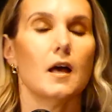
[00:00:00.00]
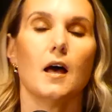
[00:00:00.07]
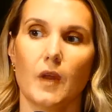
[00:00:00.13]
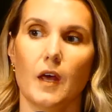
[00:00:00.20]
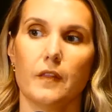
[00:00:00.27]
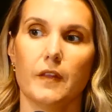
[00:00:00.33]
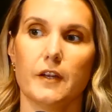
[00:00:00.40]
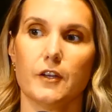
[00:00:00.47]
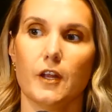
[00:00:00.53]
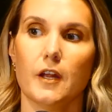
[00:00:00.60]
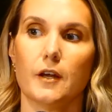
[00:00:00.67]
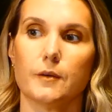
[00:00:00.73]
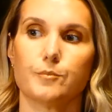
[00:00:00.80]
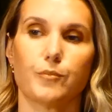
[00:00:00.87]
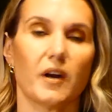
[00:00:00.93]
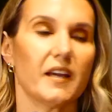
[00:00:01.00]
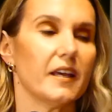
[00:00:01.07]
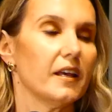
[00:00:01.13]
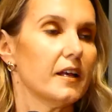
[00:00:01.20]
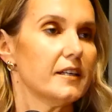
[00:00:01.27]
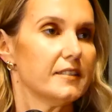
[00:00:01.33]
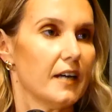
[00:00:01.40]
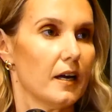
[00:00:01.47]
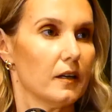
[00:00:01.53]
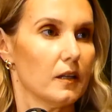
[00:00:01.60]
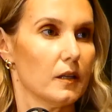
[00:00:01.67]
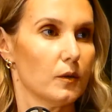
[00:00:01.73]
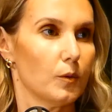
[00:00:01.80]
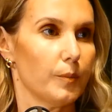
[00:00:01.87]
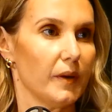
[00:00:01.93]
And then, breaking it down a
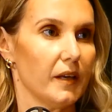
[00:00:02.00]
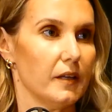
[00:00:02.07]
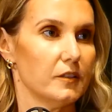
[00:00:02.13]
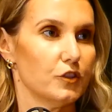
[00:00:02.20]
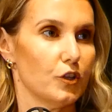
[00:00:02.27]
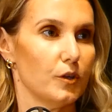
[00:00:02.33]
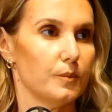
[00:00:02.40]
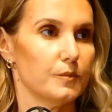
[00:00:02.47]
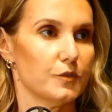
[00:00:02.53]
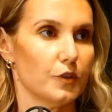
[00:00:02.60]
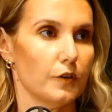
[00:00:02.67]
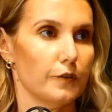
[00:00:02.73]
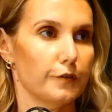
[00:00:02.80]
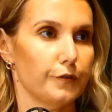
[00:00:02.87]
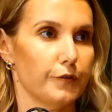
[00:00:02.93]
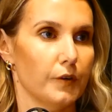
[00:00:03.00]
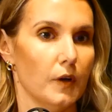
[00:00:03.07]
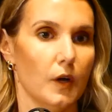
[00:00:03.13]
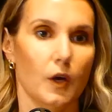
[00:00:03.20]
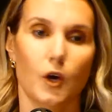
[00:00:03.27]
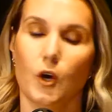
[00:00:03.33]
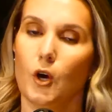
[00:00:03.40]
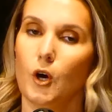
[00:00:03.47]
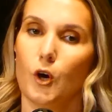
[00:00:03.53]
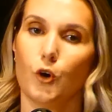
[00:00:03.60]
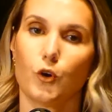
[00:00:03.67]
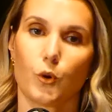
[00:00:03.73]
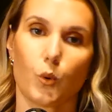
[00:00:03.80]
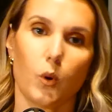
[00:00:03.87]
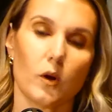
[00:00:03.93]
little bit in terms of
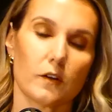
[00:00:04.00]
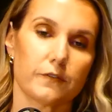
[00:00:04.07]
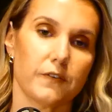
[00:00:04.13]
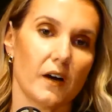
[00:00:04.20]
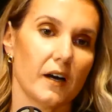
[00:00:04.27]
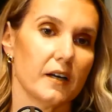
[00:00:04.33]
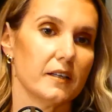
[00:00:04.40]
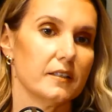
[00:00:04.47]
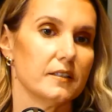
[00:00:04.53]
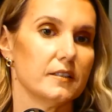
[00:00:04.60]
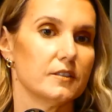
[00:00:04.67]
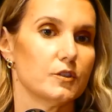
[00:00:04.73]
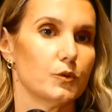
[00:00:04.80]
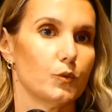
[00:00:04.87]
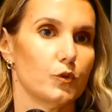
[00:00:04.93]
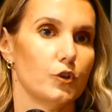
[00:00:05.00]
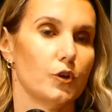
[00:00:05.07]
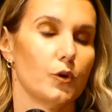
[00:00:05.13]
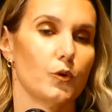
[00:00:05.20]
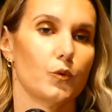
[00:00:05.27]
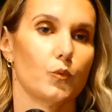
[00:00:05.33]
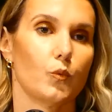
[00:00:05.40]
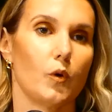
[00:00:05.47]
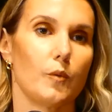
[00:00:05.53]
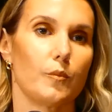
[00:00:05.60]
who qualifies, what